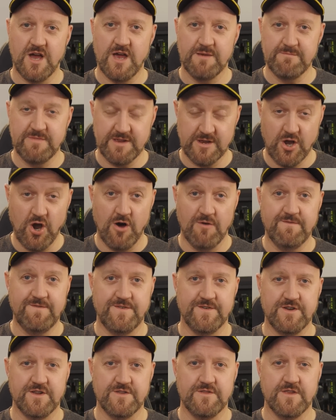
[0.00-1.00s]
and be
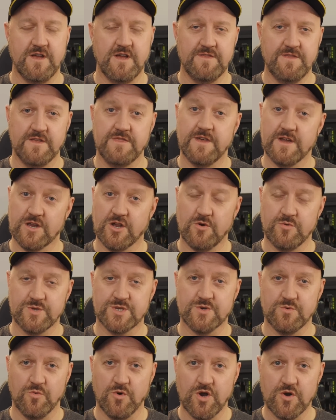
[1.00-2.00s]
confident that they're going
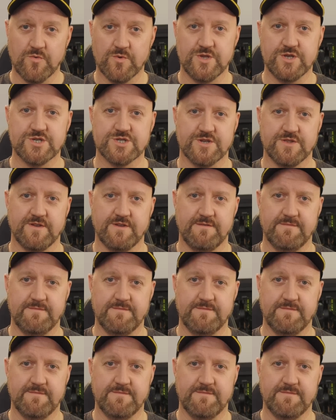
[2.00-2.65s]
to work with each other.